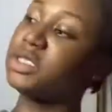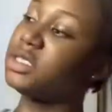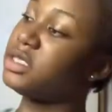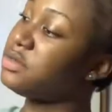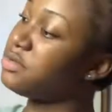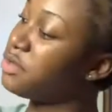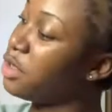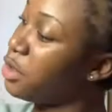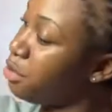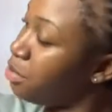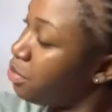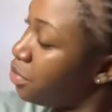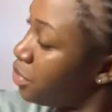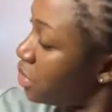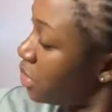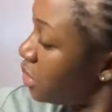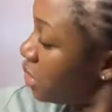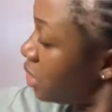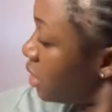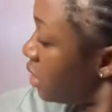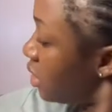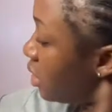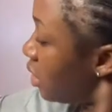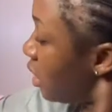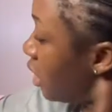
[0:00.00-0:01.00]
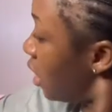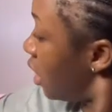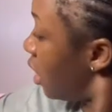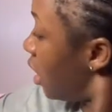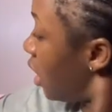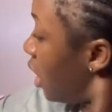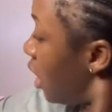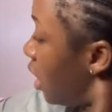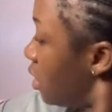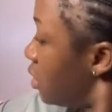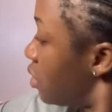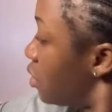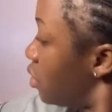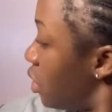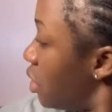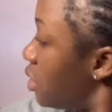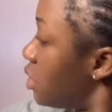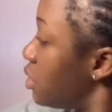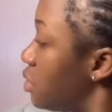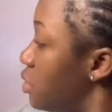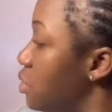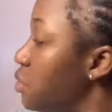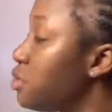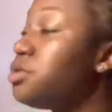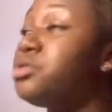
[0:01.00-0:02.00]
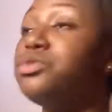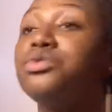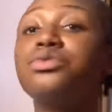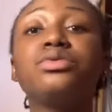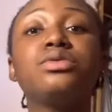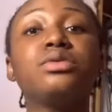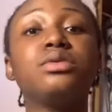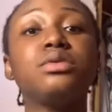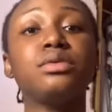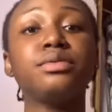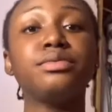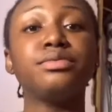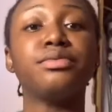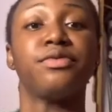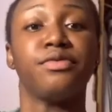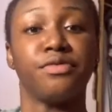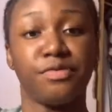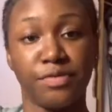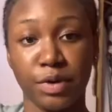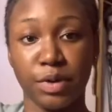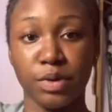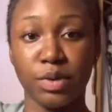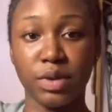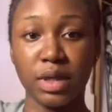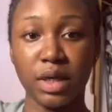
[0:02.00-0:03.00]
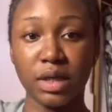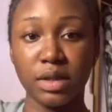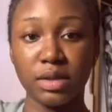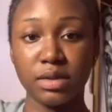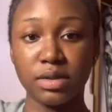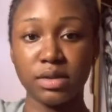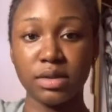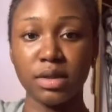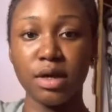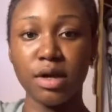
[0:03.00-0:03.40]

very pretty, and the quality looks very nice.